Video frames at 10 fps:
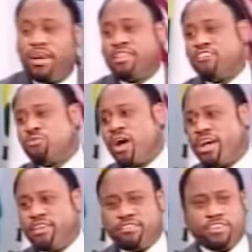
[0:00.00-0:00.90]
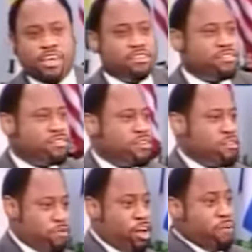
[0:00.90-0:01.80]
And that's why he said,
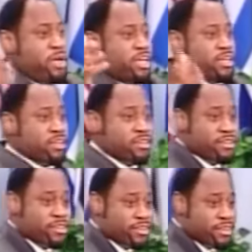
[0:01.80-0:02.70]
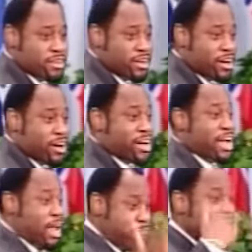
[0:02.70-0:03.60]
Follow me, and
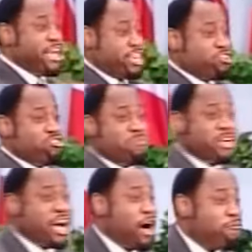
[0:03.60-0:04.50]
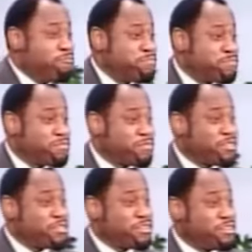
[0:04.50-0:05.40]
I'll make you to become
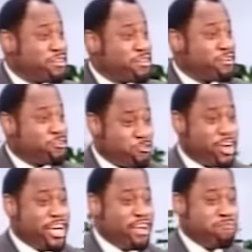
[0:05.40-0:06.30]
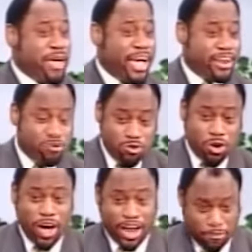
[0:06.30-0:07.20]
real men who
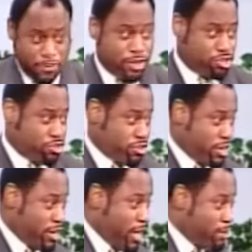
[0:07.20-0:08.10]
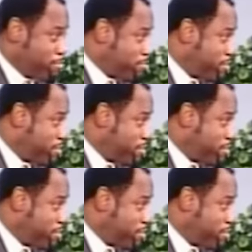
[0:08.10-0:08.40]
know how to fish in life.